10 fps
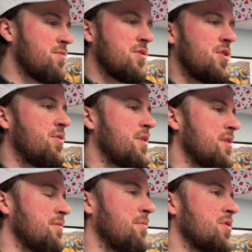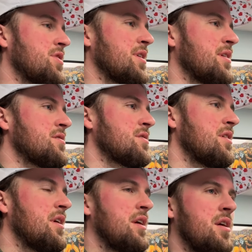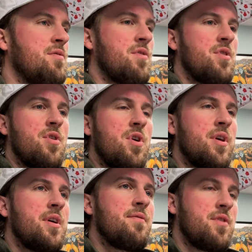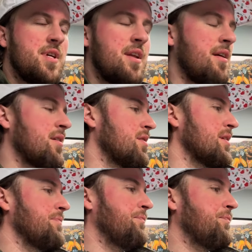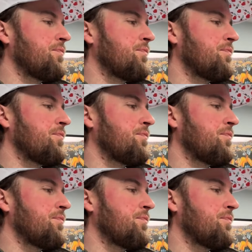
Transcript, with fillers: We're low on merchandise for the early, for ten dollar day.